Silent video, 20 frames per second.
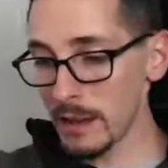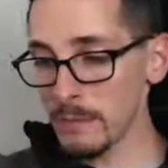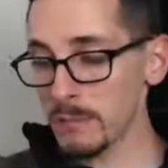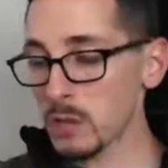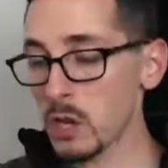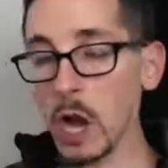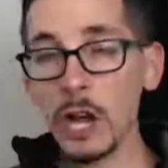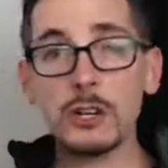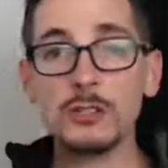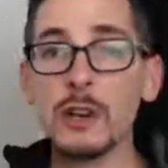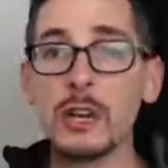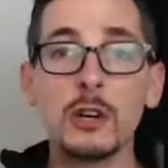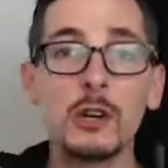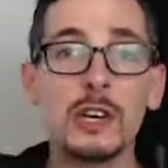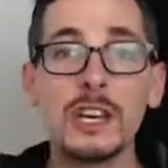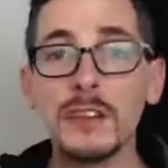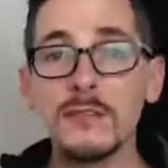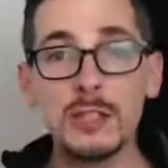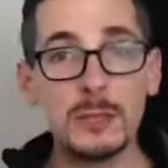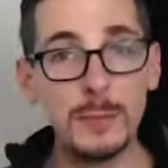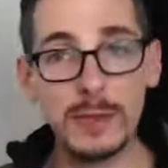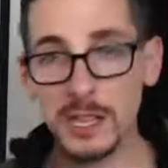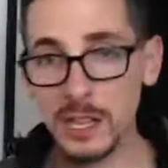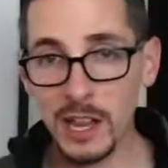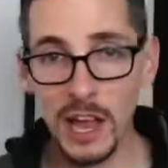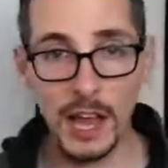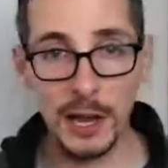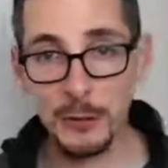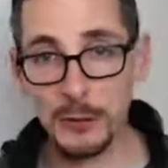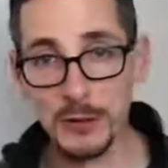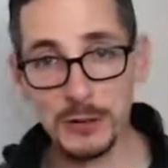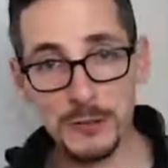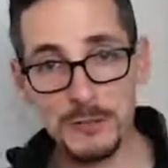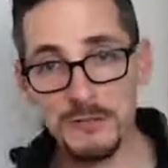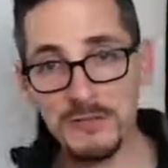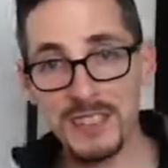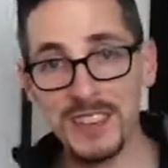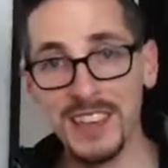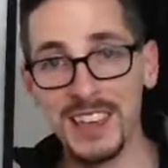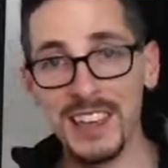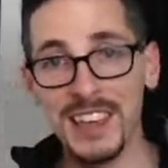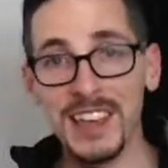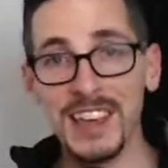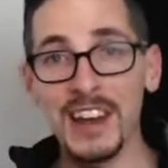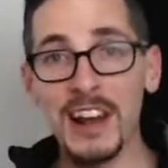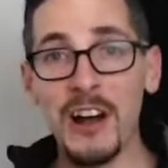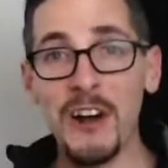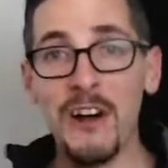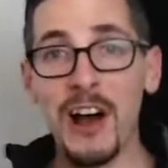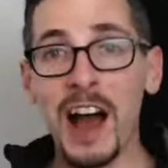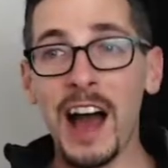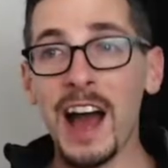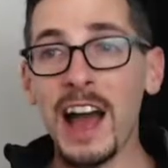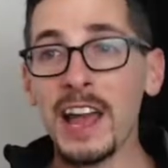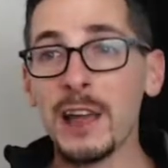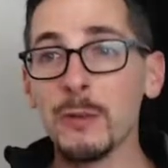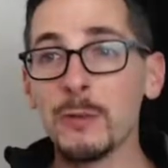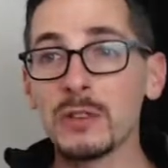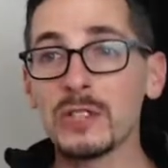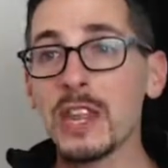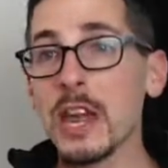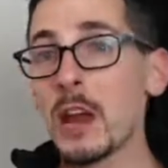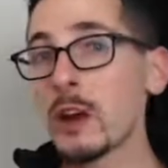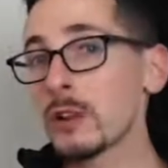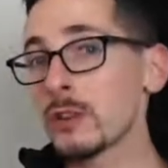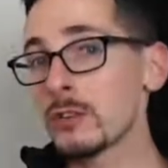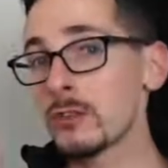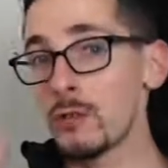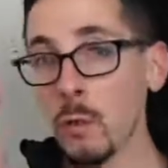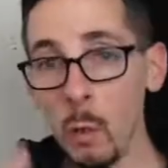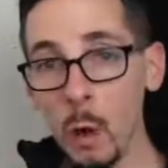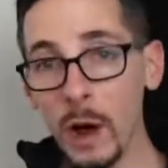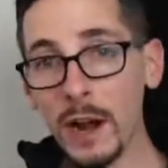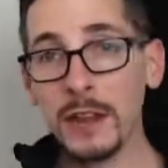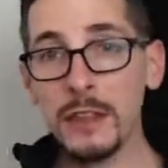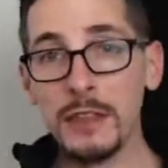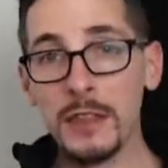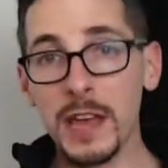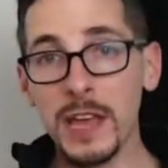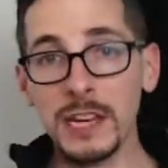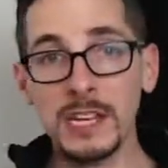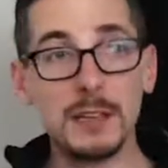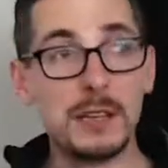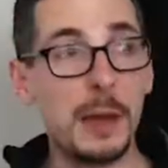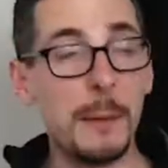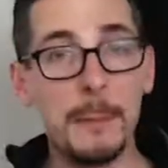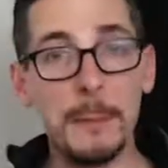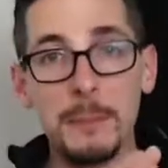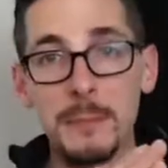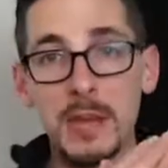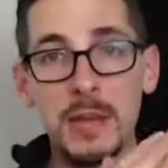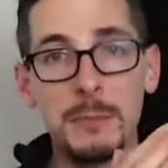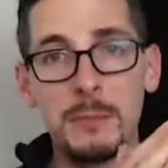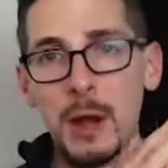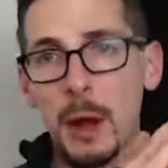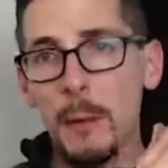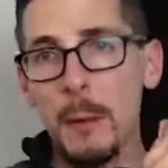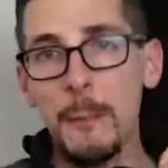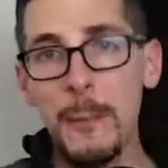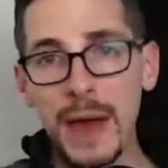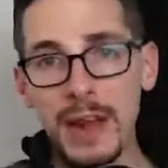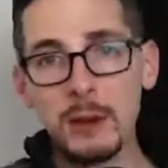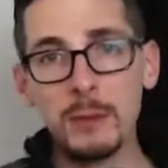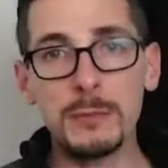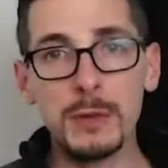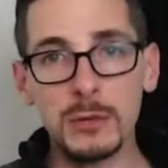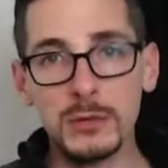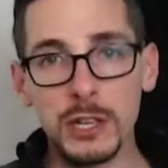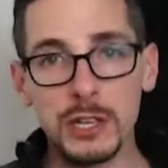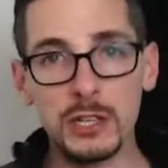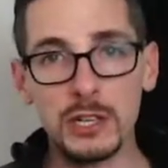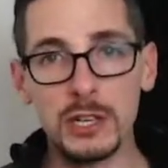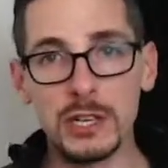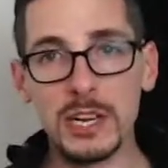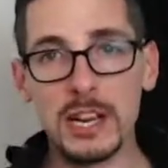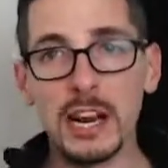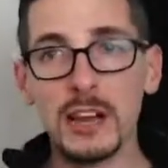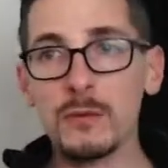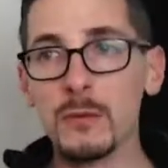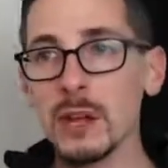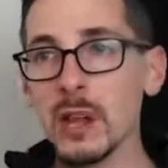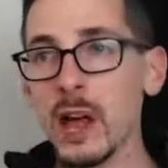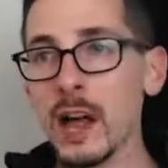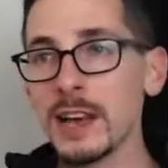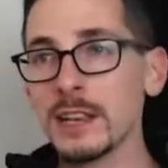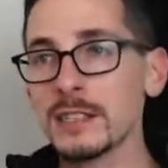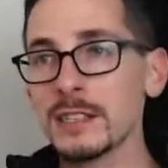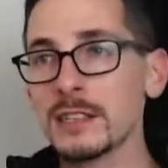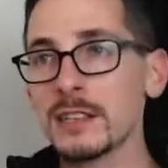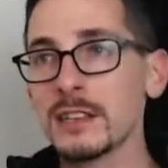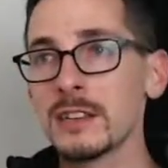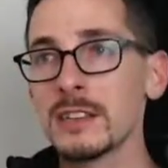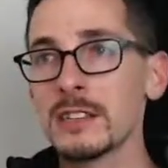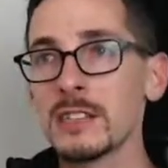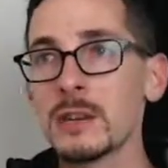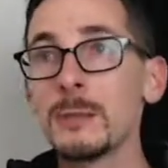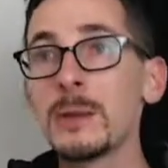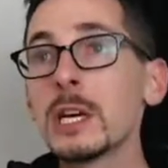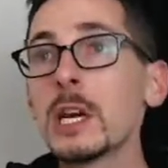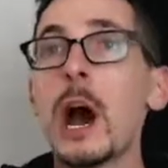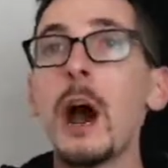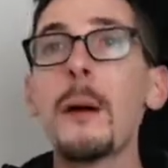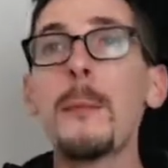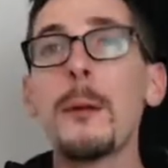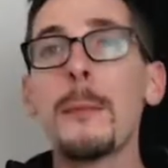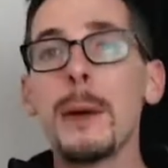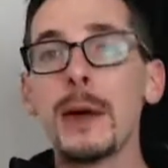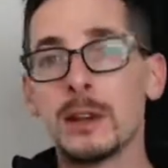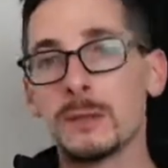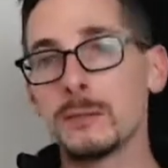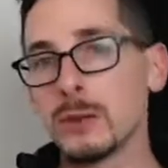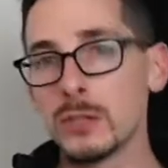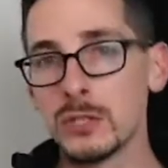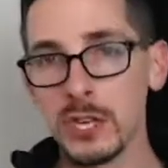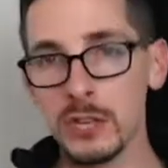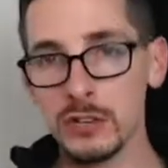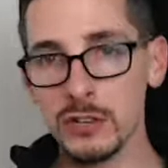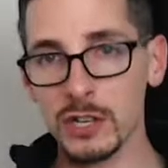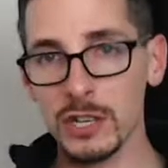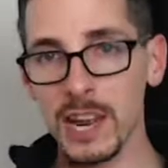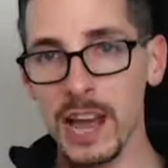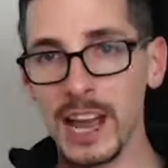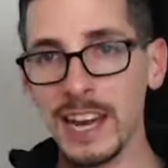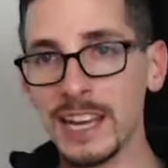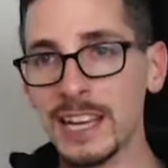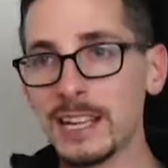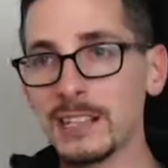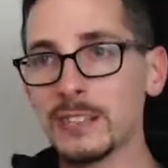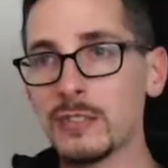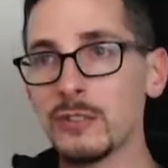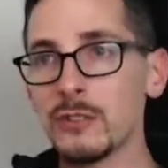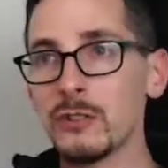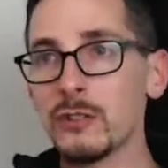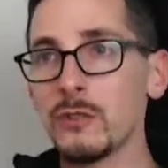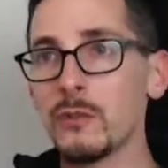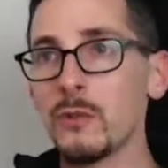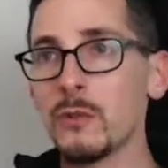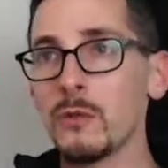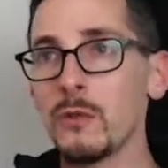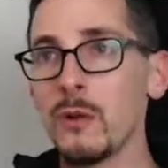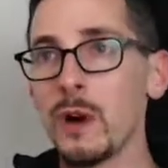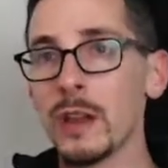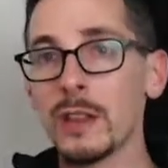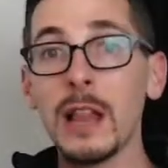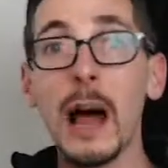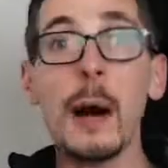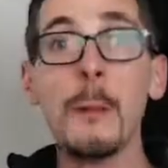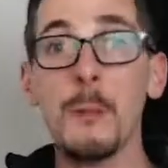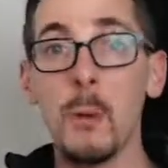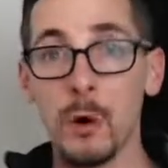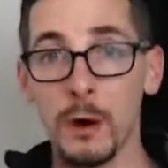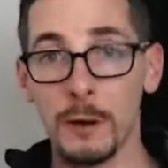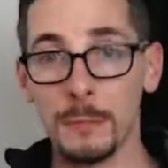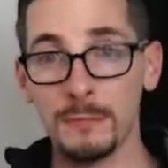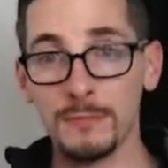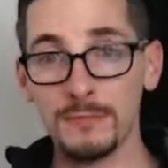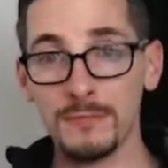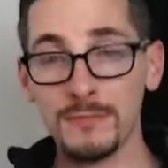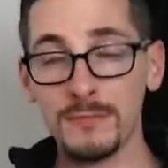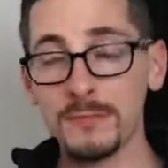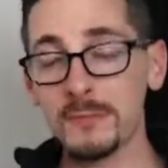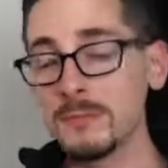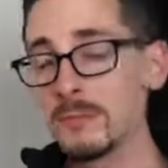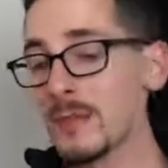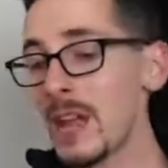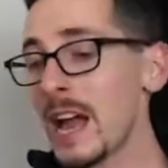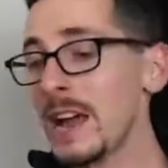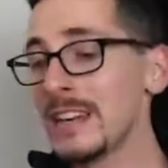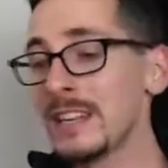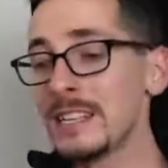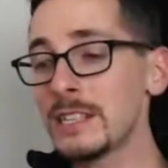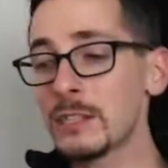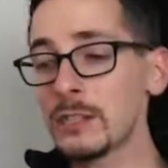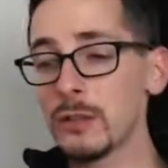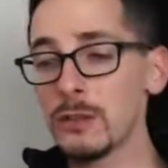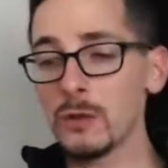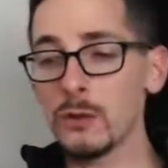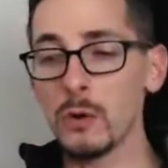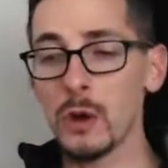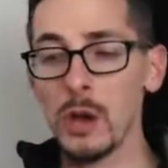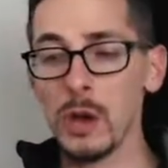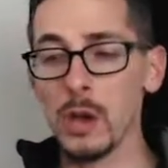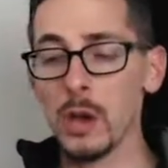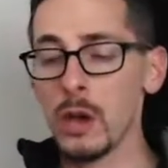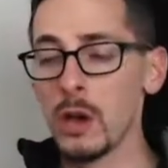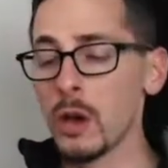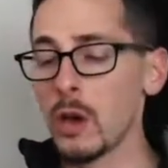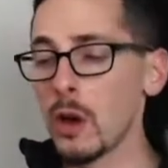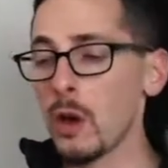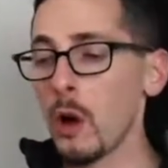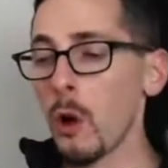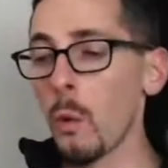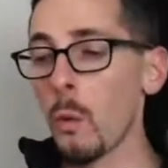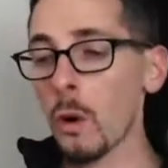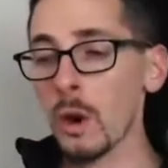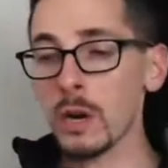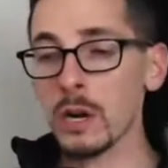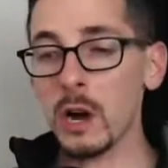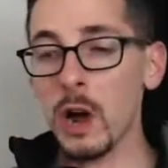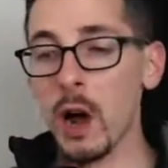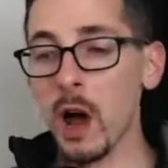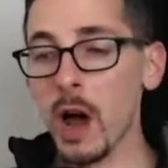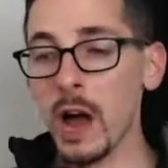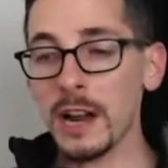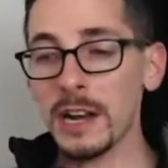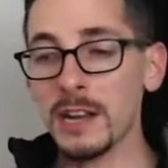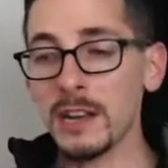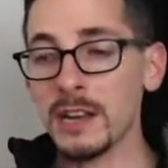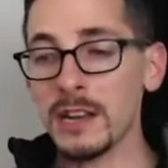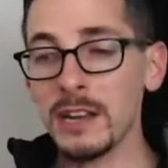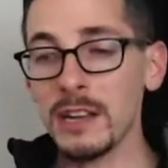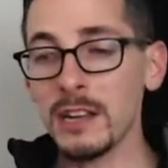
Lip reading: country I couldn't even speak the language. I was there to do one thing, to become a better musician, and I realized to become a better musician, I need to do a lot more. I need to work on,